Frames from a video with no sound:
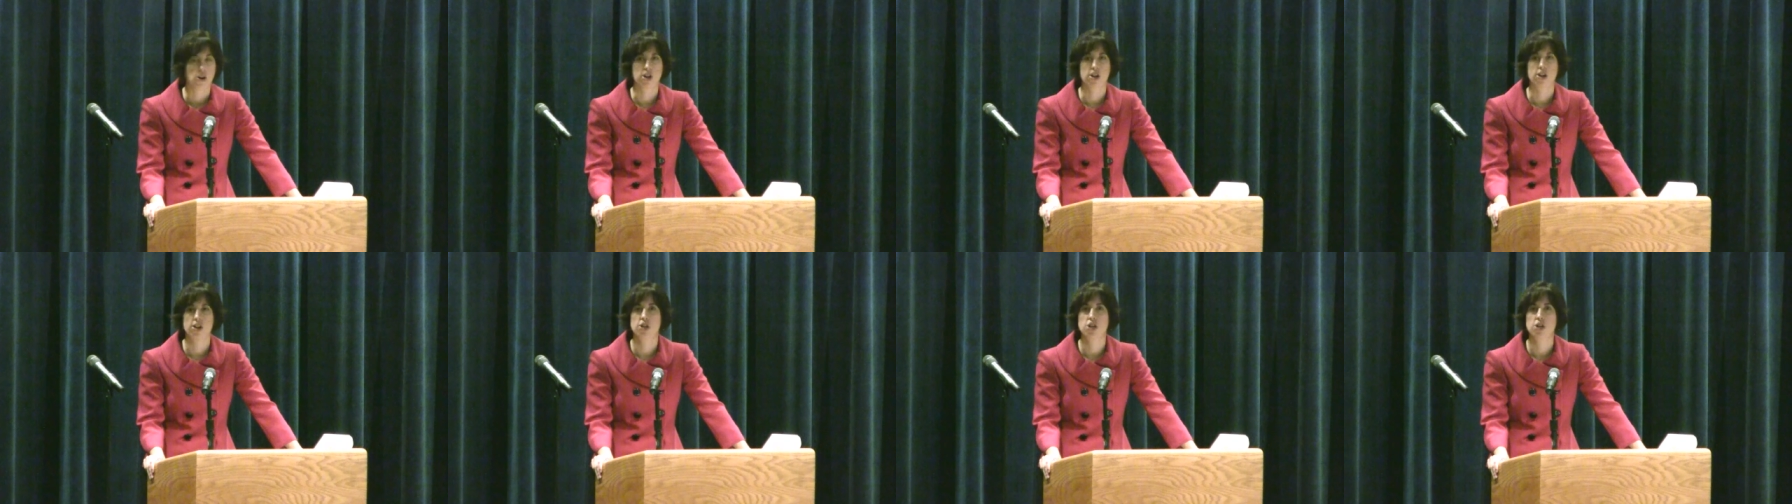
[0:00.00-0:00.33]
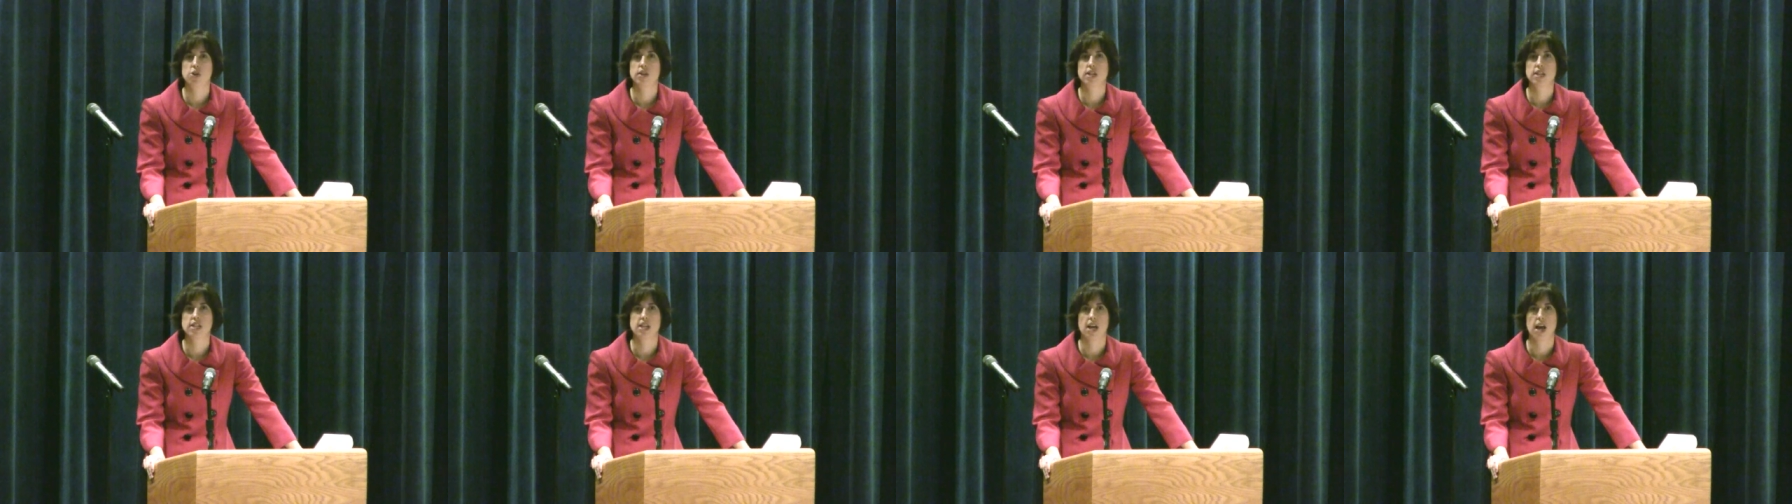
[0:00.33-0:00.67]
or
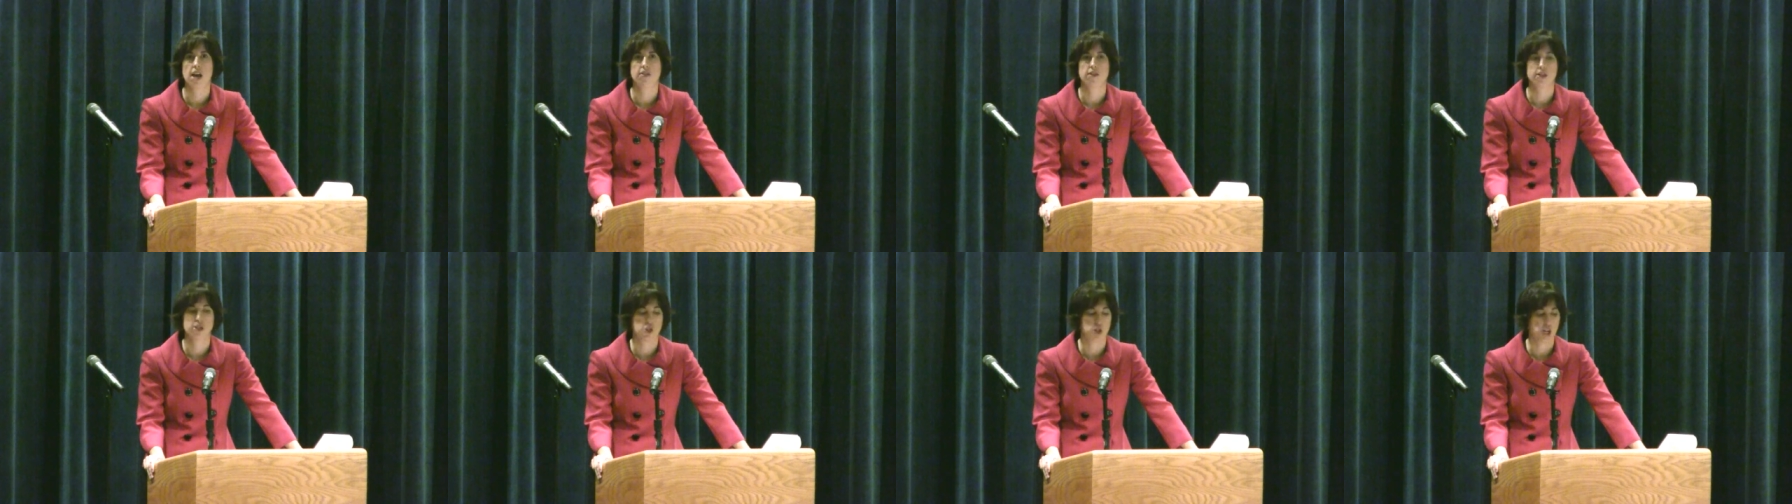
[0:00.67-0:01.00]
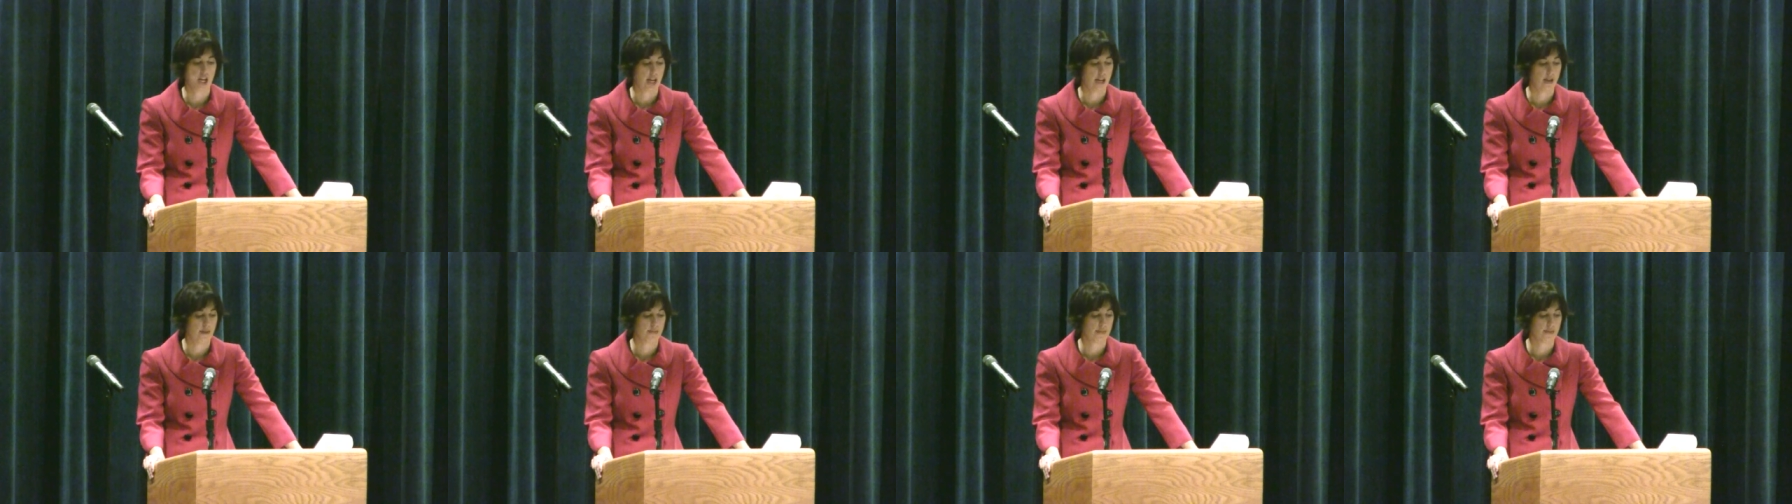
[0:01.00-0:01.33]
canoeing down the
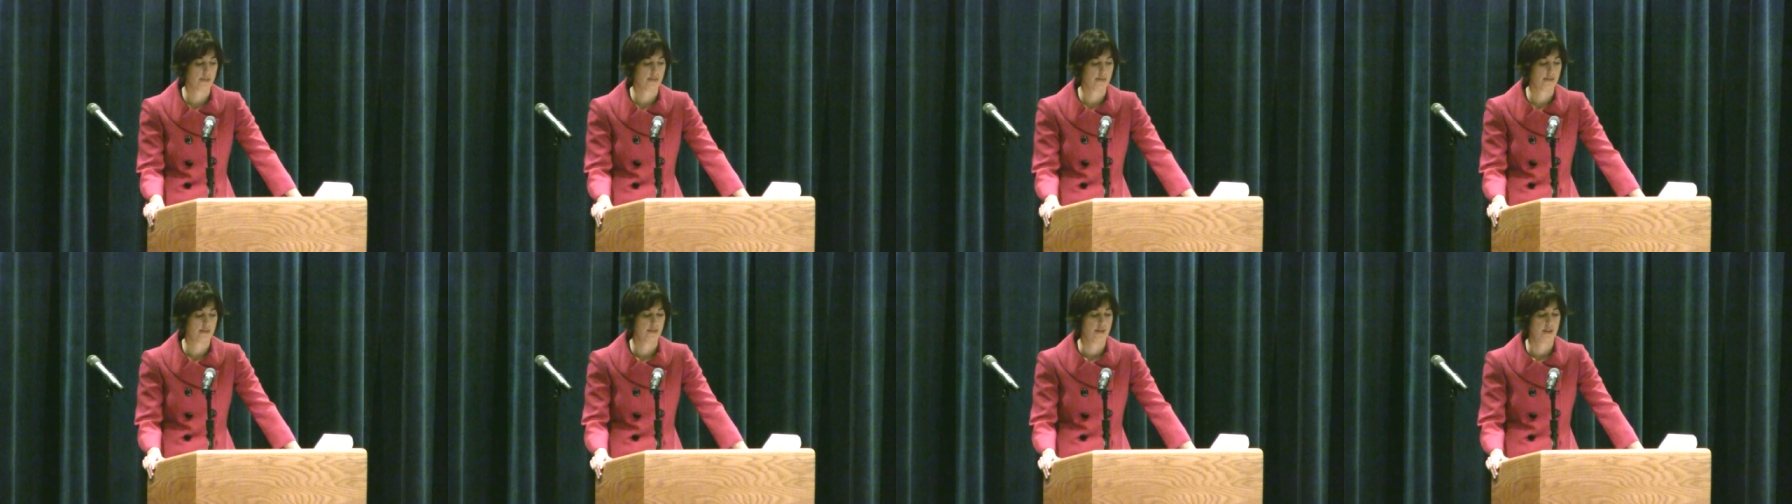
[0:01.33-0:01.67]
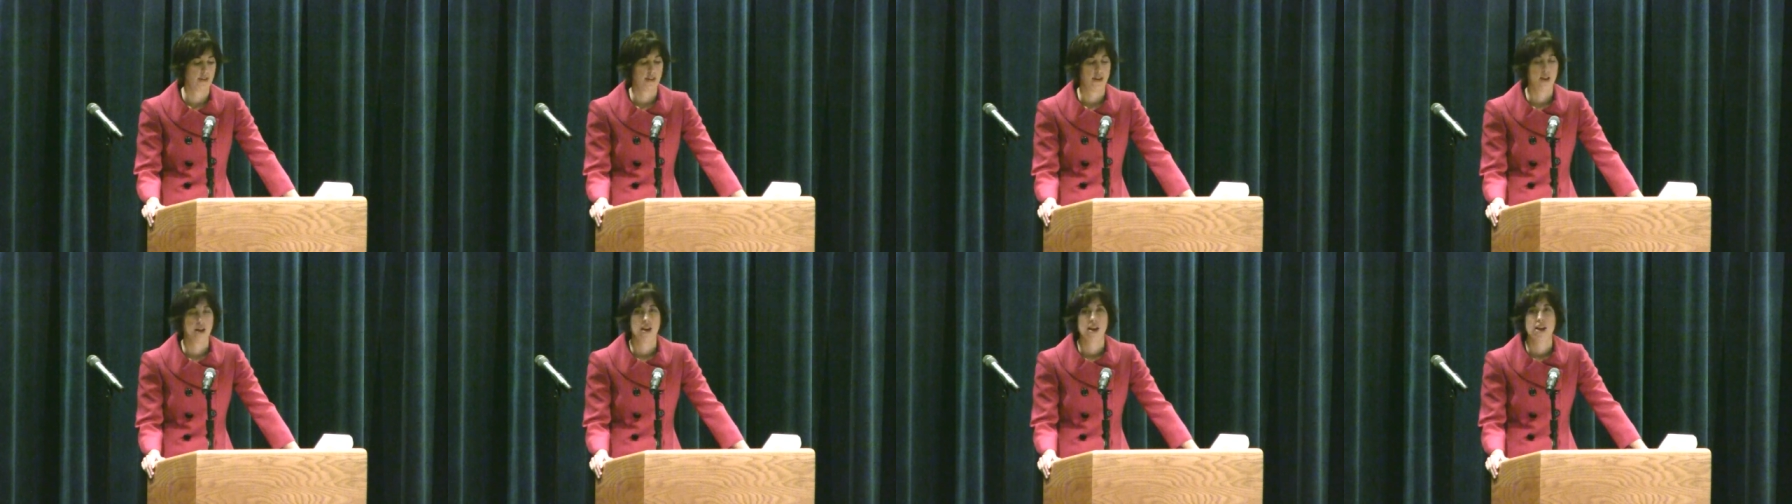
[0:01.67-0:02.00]
James.
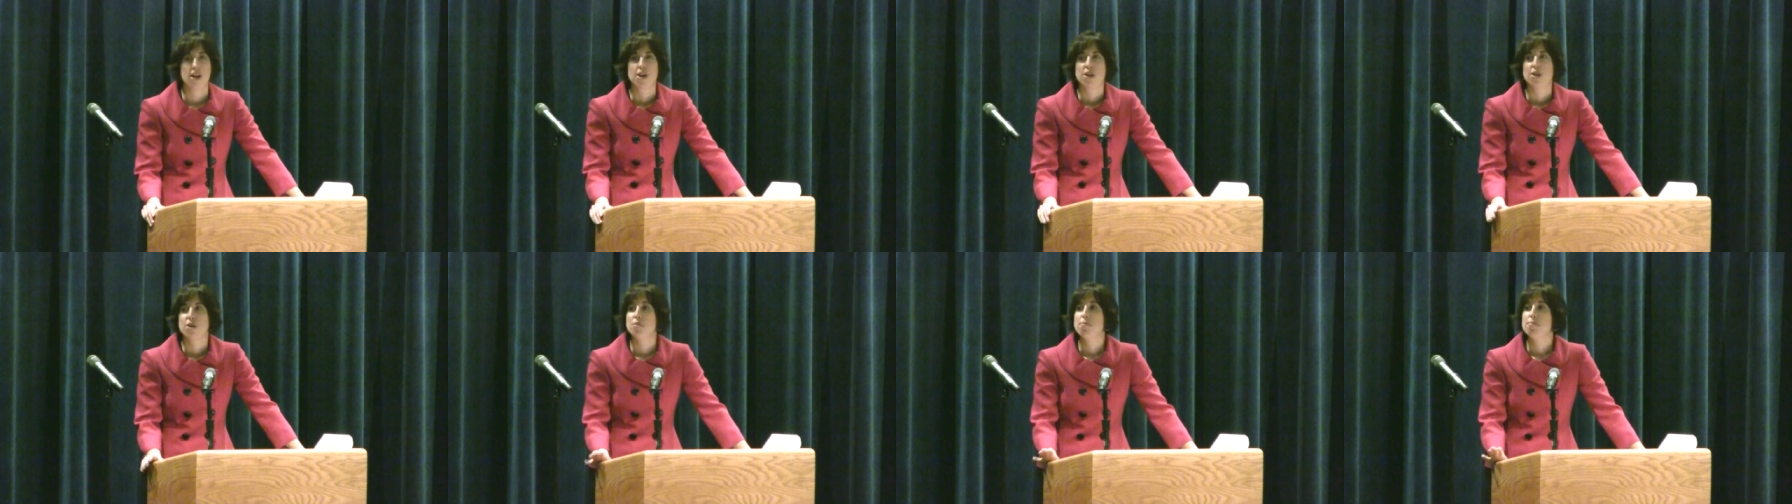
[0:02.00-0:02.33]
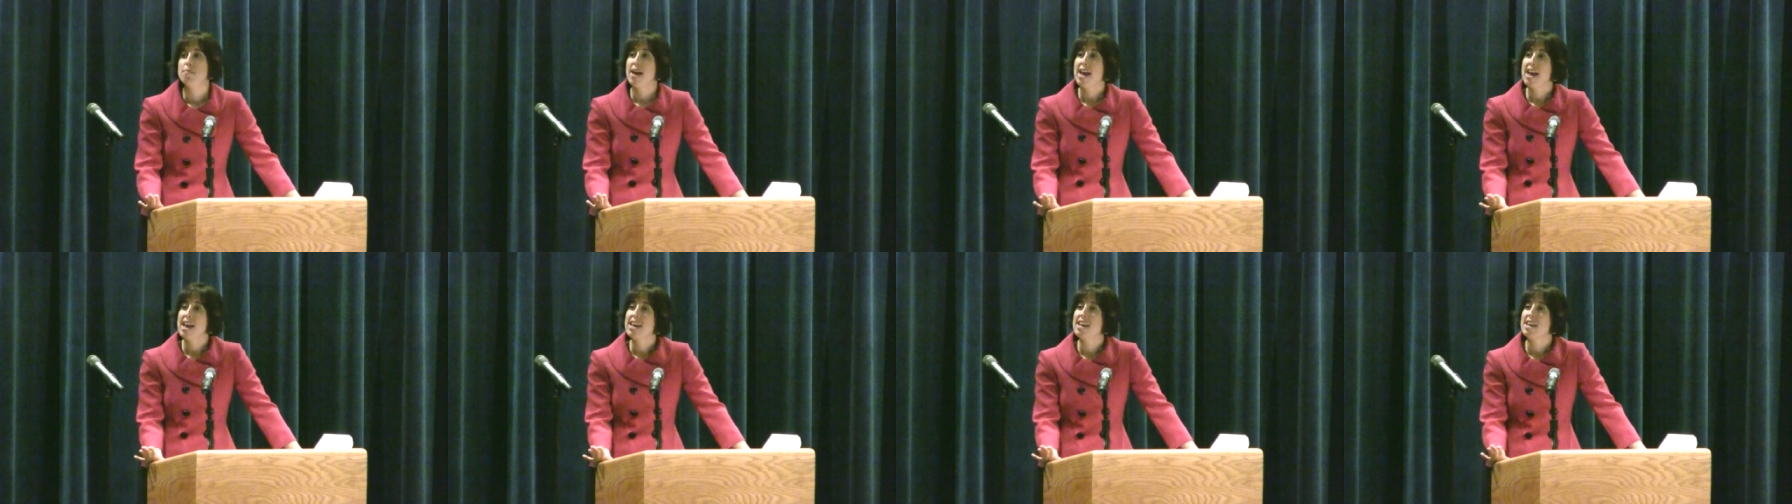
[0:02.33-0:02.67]
You
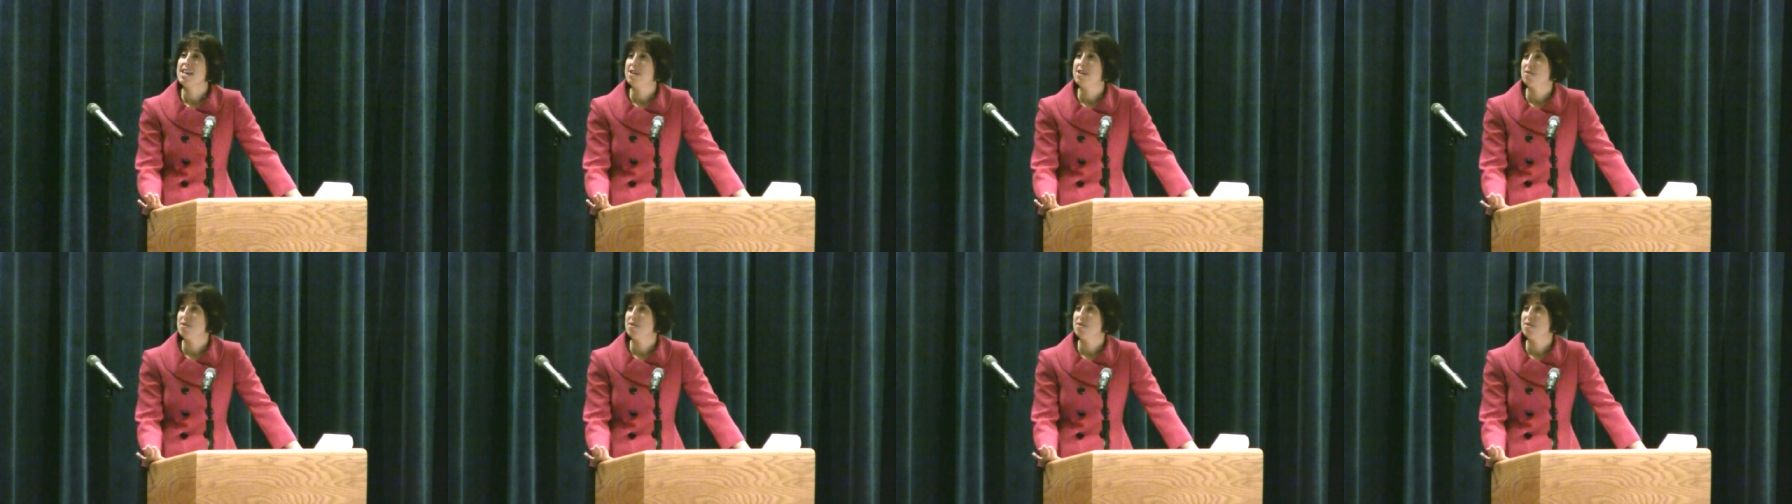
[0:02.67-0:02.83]
may